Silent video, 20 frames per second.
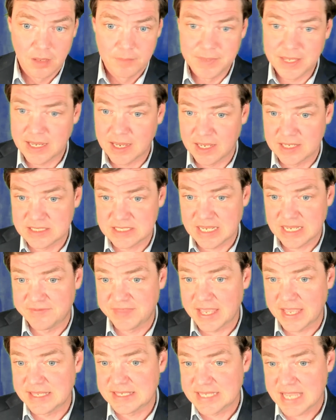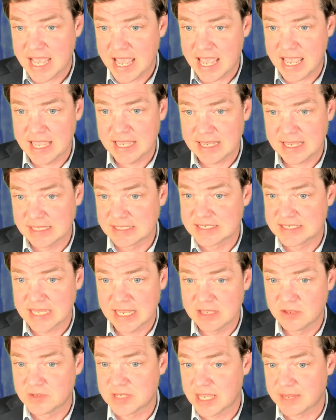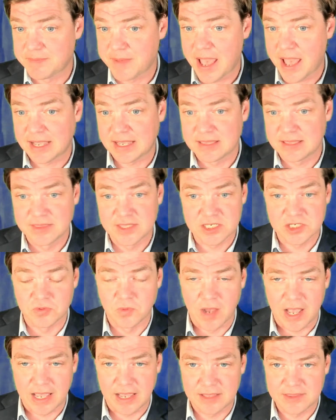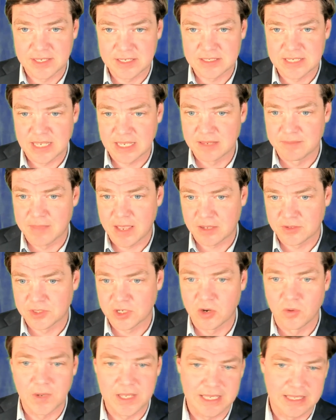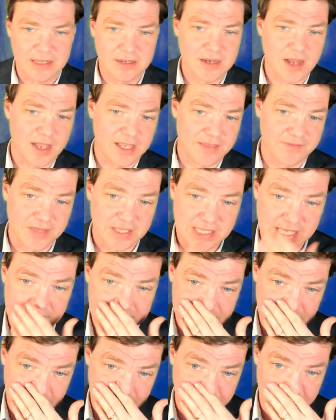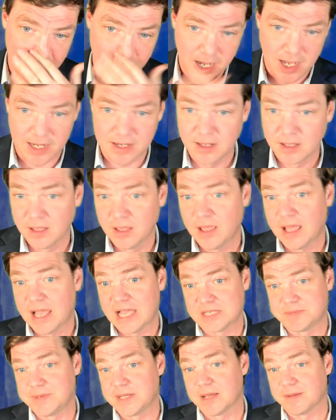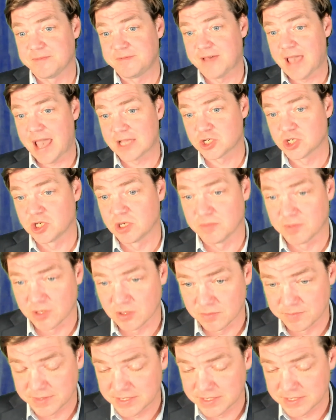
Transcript: Because if they take, and say you take back this way, I think taking back the queen, not giving the isolated pawn, has become fashionable.